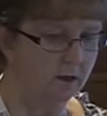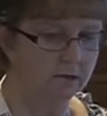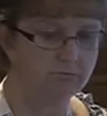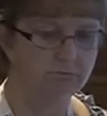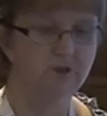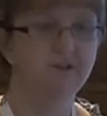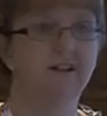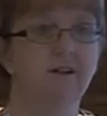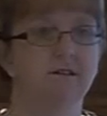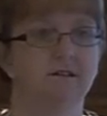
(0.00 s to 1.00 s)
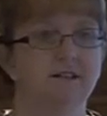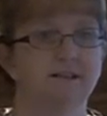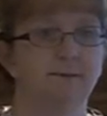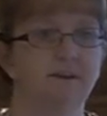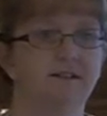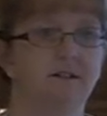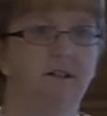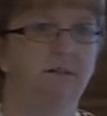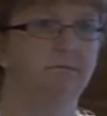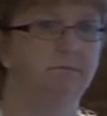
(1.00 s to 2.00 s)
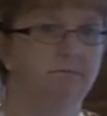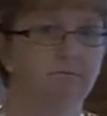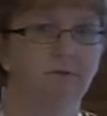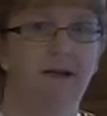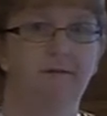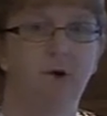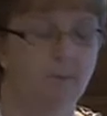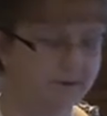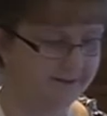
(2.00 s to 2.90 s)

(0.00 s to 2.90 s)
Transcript: New Zealand, unsurprisingly, have competency